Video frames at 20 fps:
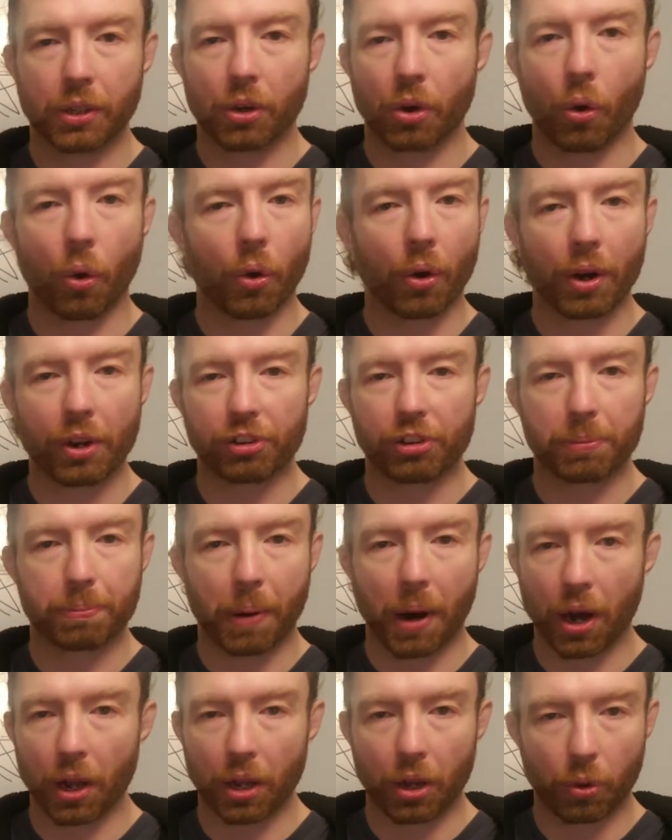Horus,
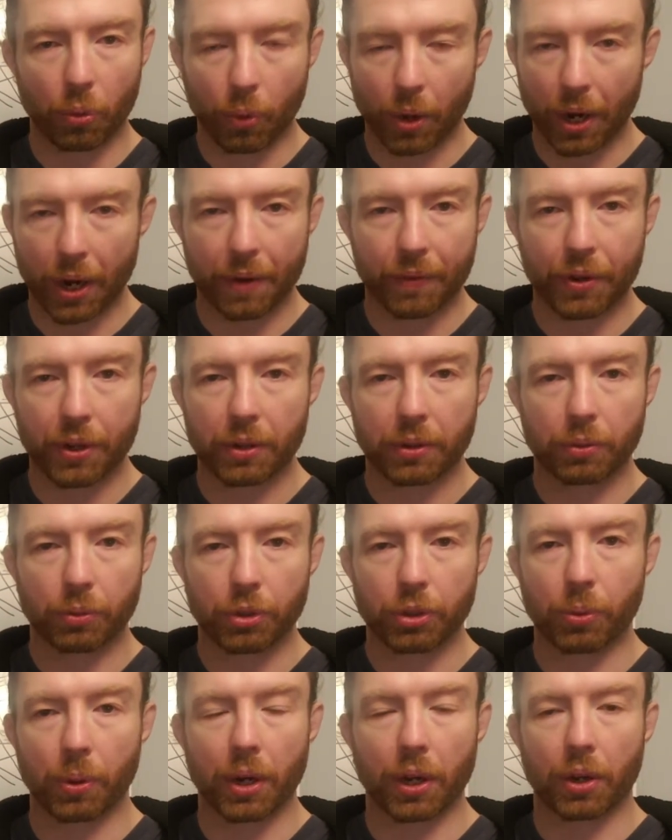Apollo, whatever
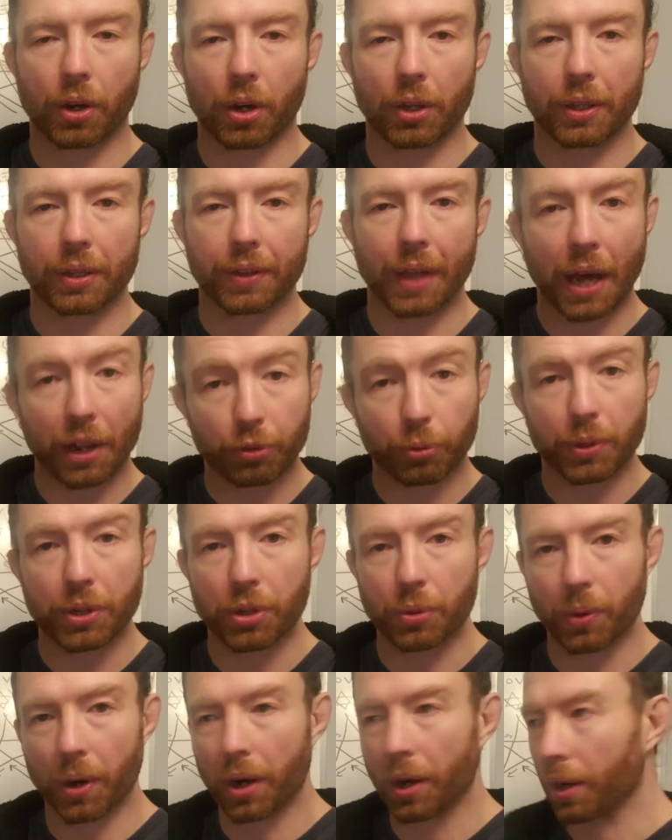you want to call it. That's what
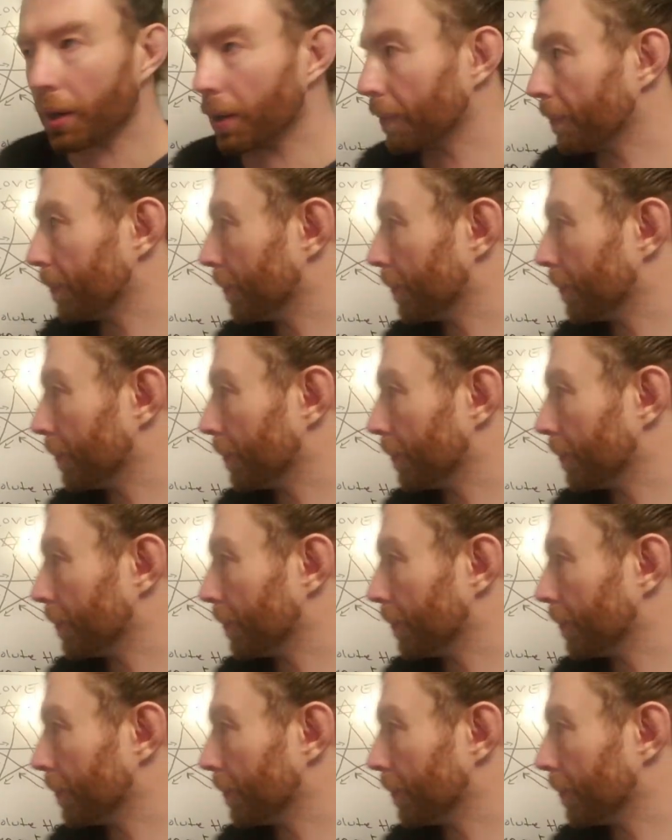you are.